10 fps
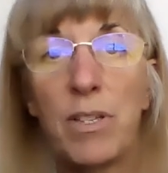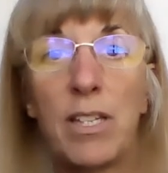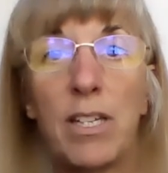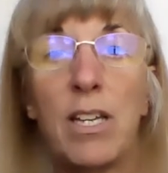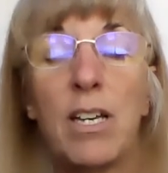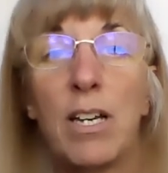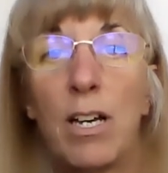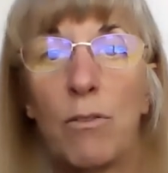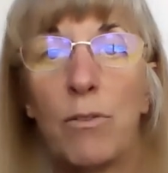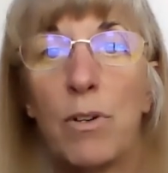with
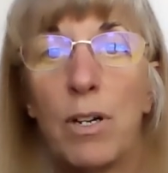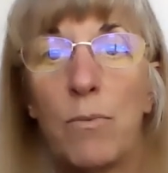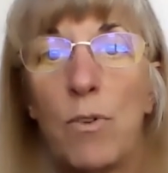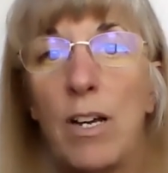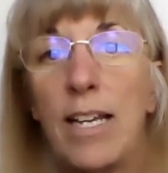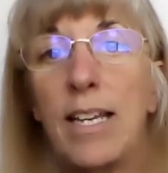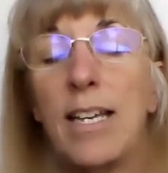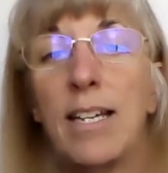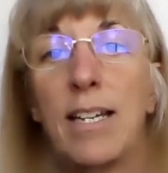a Roux-en-Y